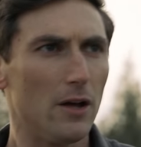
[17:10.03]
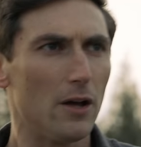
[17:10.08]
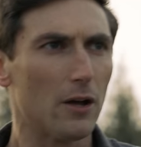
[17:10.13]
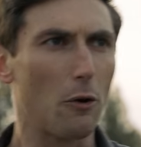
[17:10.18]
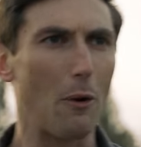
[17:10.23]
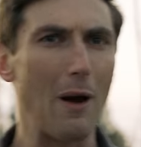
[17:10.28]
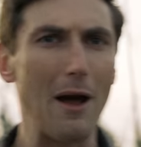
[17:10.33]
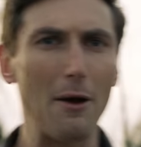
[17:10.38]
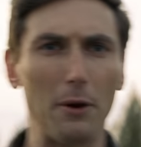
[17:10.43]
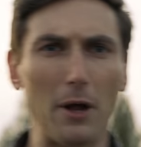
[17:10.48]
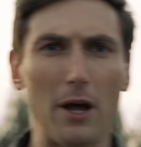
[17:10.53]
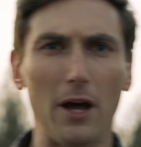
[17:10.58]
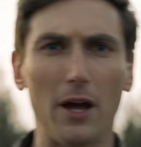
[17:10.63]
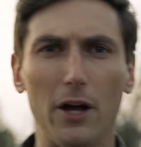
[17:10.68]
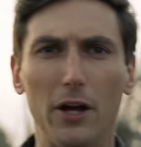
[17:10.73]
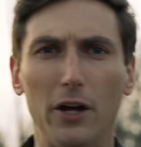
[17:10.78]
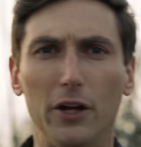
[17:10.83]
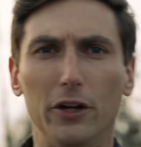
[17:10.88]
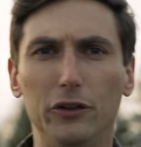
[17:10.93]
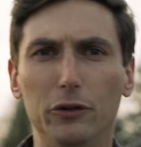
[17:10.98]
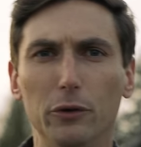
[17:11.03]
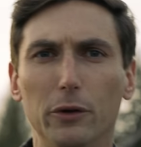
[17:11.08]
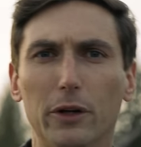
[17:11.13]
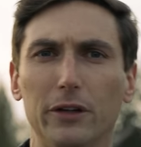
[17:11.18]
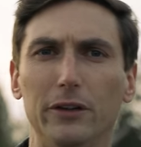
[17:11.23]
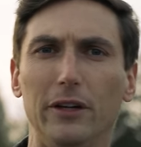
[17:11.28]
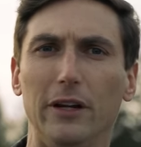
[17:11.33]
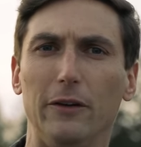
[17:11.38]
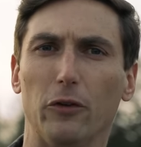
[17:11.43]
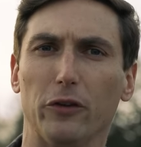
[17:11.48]
Go out, do a
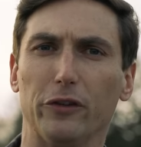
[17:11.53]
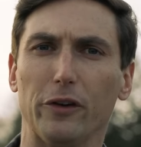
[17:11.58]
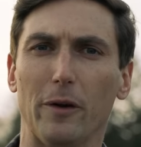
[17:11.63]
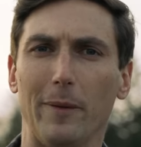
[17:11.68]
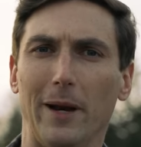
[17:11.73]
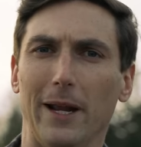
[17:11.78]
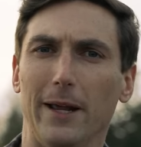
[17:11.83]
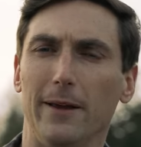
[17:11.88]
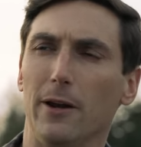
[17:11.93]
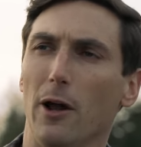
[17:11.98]
good deed for somebody.